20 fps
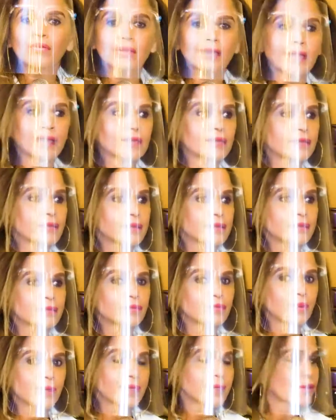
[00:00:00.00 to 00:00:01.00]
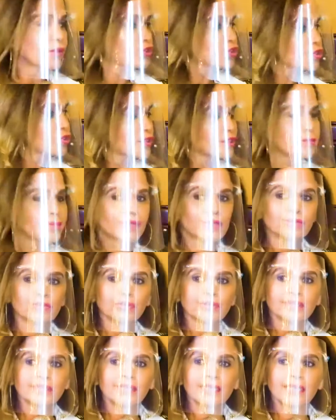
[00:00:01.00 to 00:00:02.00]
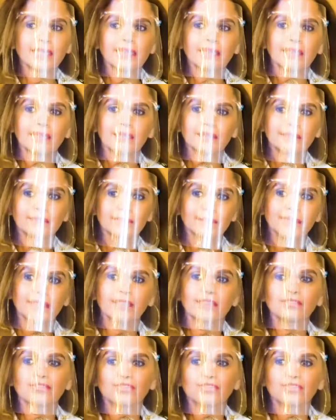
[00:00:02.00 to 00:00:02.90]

Like what I was just about to say is, because